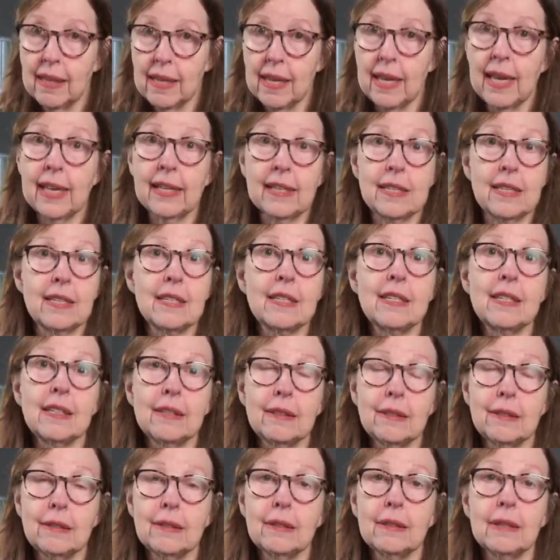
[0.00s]
it
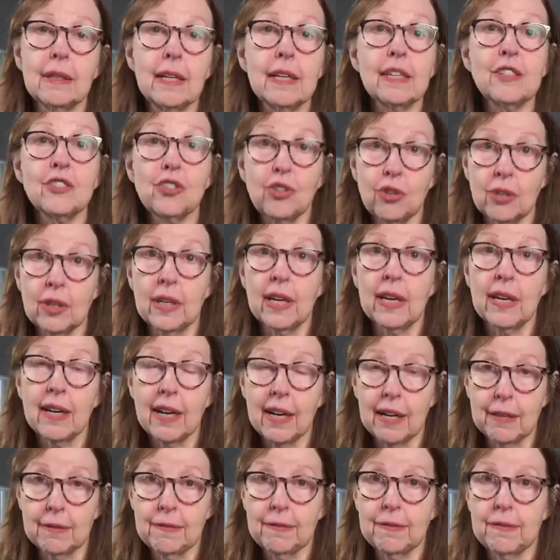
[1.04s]
still is good
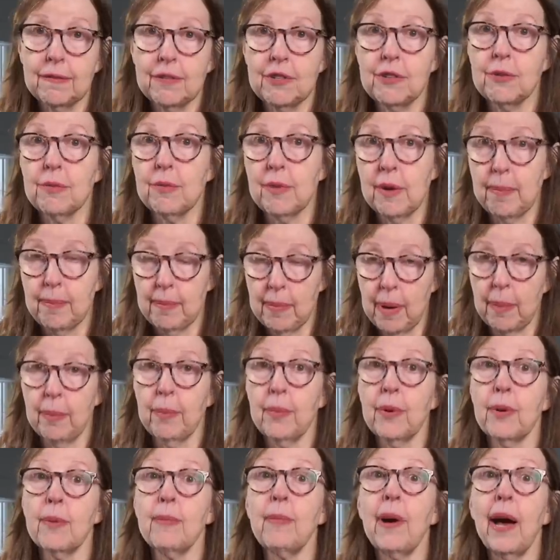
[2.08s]
enough to
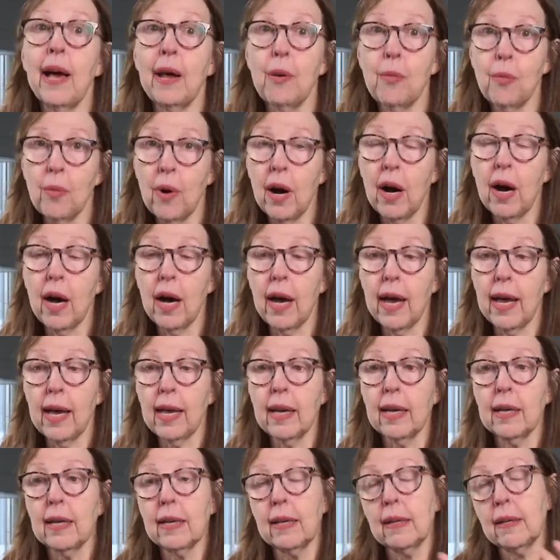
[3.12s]
remember my
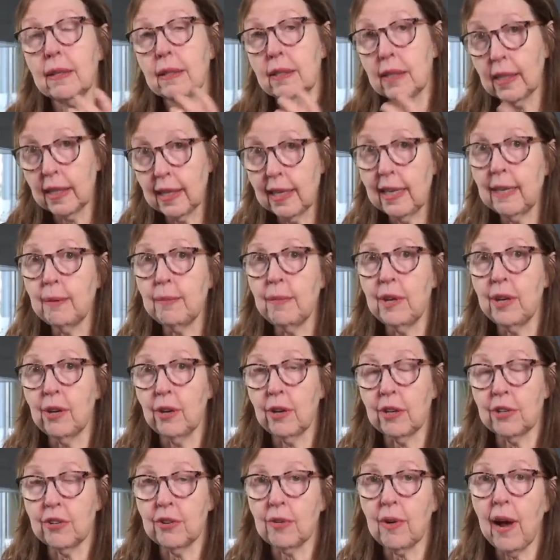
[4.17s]
why, to keep me
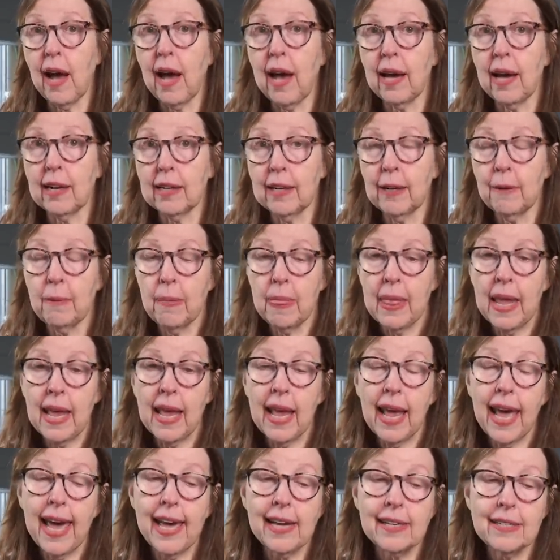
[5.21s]
on track.
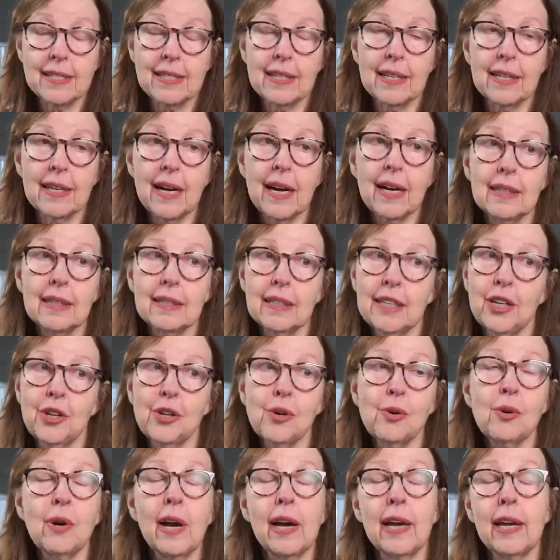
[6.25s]
And, you
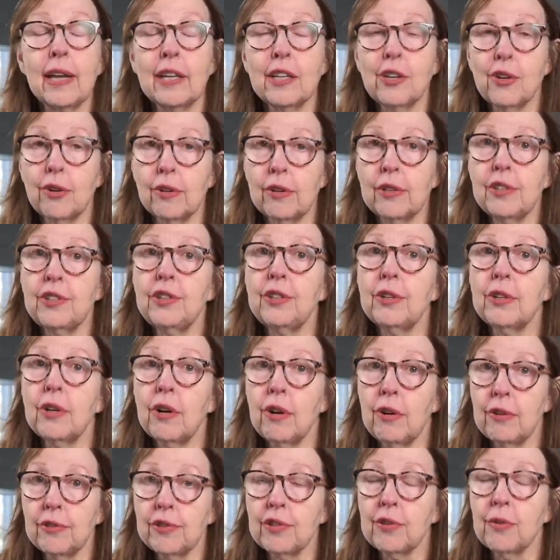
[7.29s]
know, I encourage you to
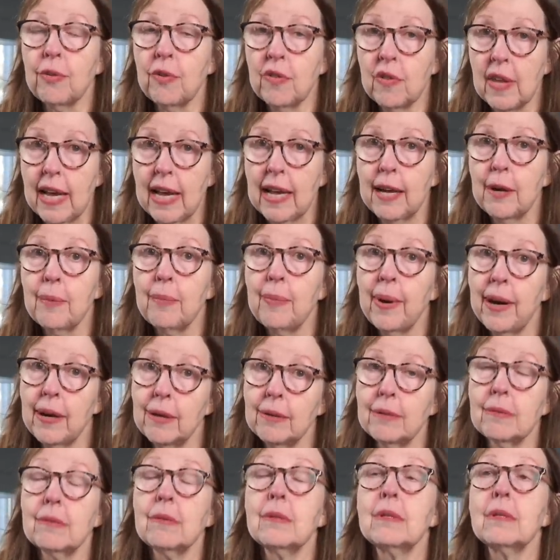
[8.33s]
also think
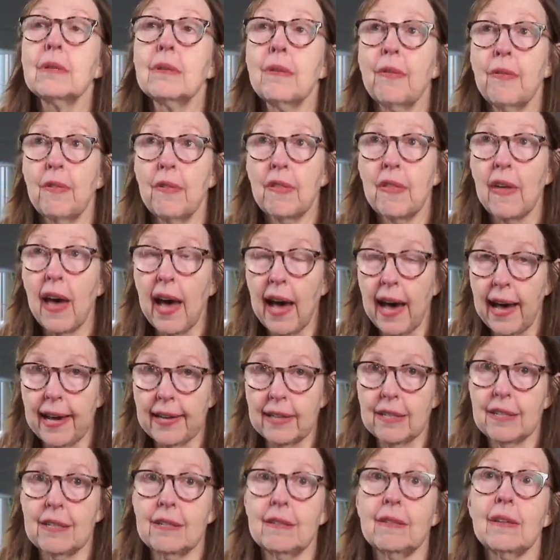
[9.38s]
about
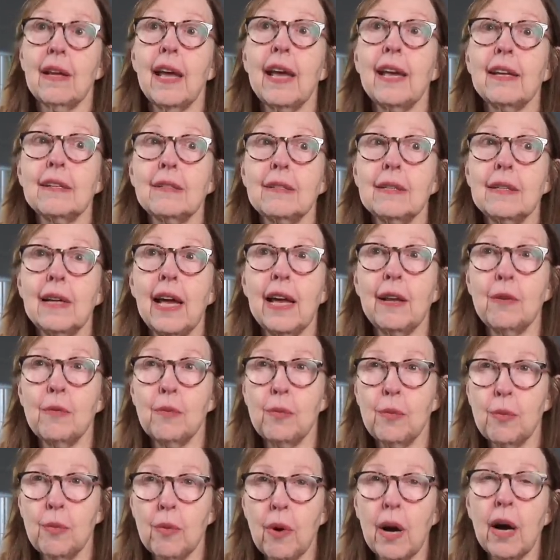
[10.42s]
that and,
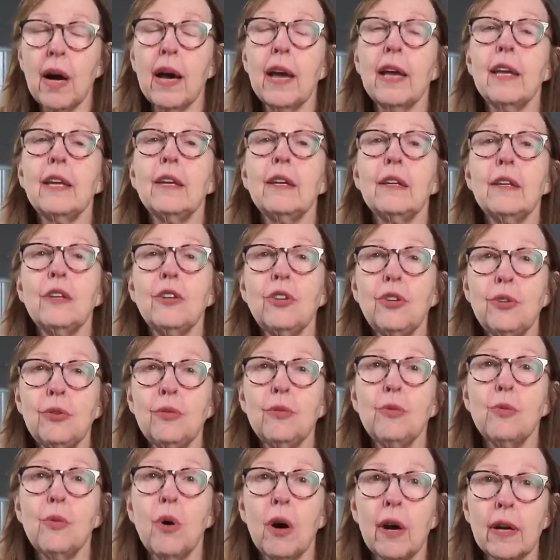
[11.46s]
and why you
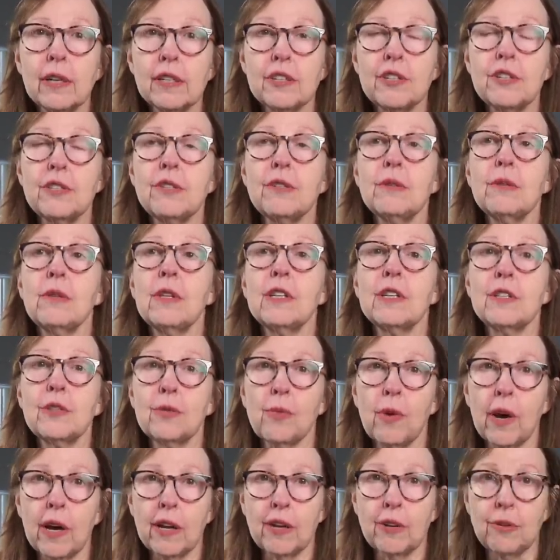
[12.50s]
want to do this,
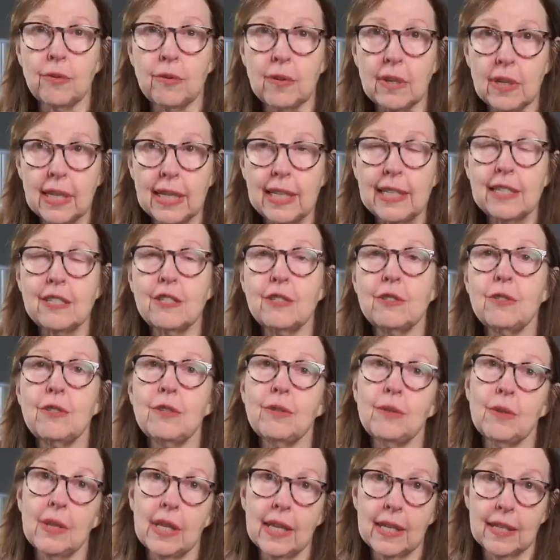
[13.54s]
why you need to
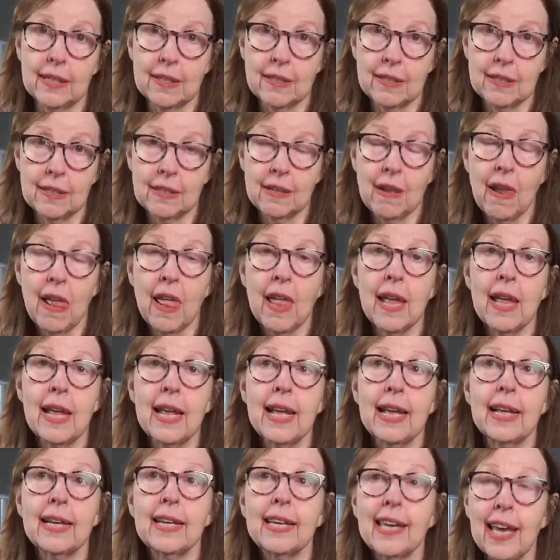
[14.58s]
do this.
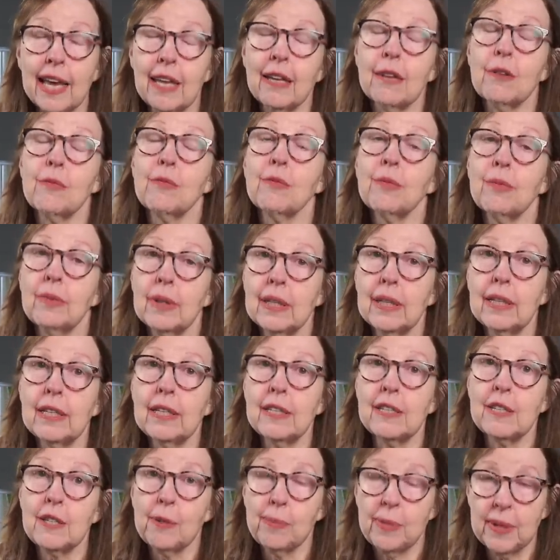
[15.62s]
Get really
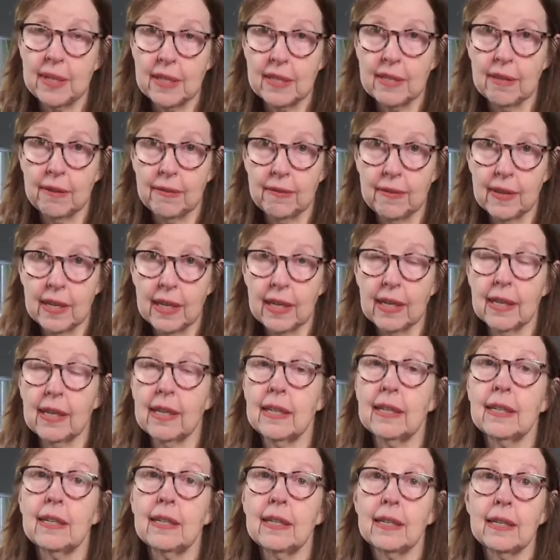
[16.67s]
specific
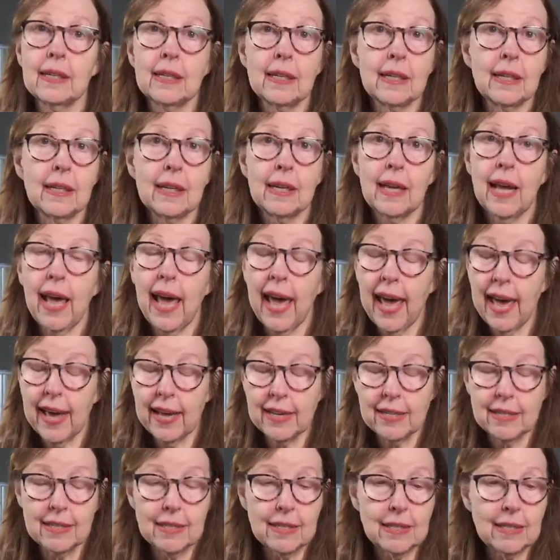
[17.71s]

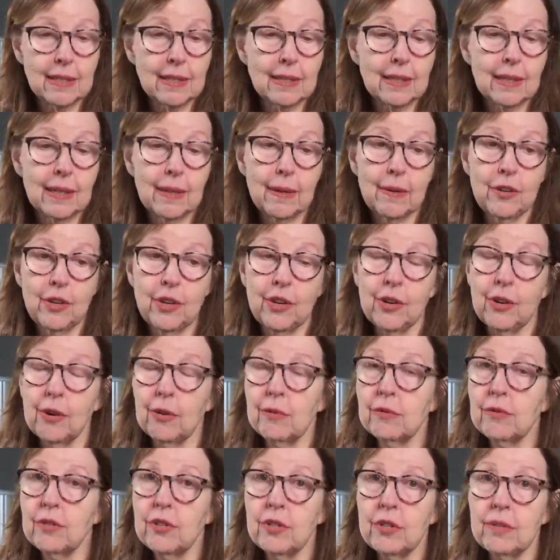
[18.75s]
and, you
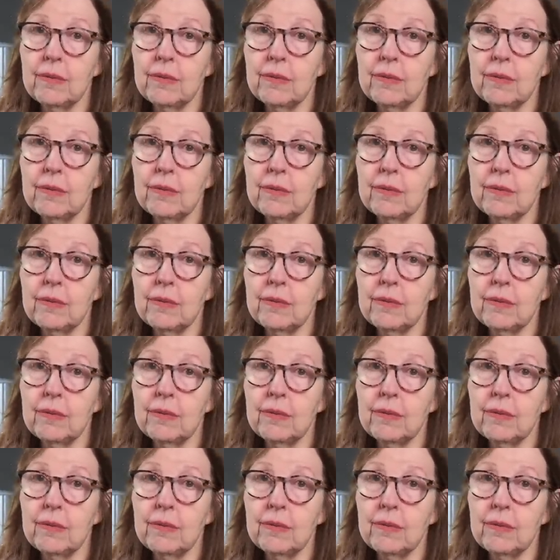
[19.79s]
know,